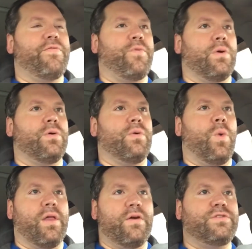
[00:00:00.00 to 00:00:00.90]
before
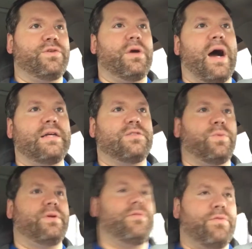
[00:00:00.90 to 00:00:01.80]
one of those two
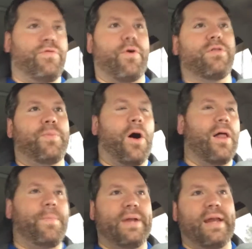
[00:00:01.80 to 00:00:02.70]
guys would throw the
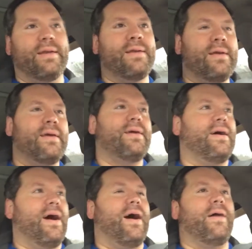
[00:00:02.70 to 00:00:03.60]
ball up and in
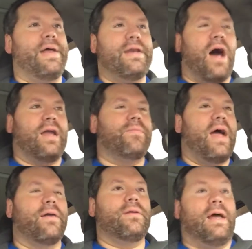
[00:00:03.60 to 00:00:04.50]
and knock him
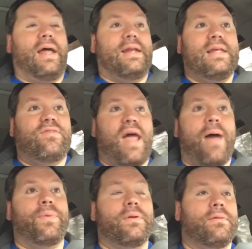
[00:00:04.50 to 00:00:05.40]
down. It needs to
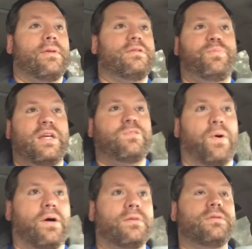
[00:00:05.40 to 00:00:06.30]
happen. It's
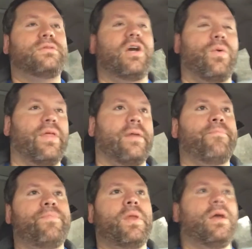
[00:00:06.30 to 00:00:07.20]
baseball. Deal with it.
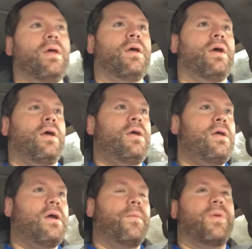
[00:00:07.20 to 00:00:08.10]

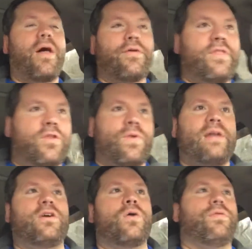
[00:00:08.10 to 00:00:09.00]
But other than the
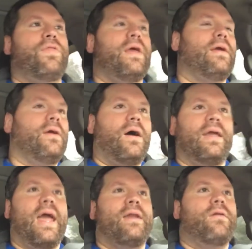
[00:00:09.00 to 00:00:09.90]
Rendon thing,
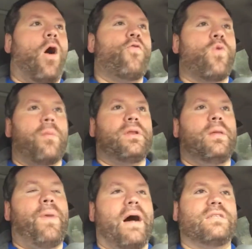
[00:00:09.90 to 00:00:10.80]
again,
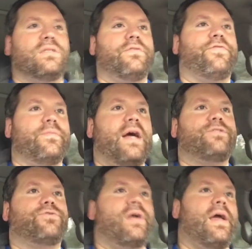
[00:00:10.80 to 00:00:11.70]
overwhelmingly positive from
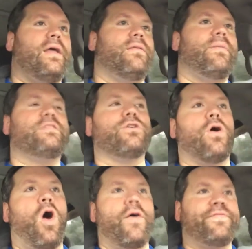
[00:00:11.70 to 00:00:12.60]
yesterday. The Mets
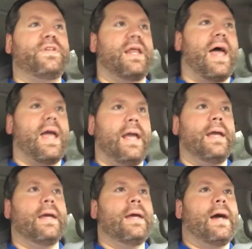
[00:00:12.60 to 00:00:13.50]
are off
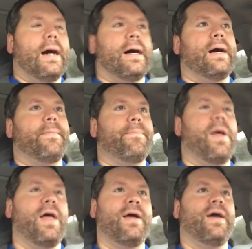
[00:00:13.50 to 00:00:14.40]
today.
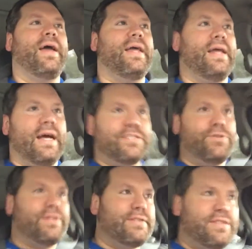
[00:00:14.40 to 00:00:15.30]

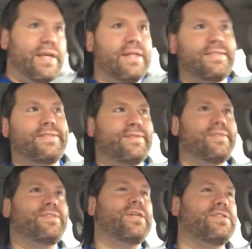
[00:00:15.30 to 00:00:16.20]
As you can see, it is
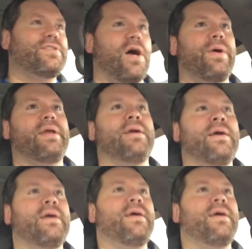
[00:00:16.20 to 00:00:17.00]
still snowing,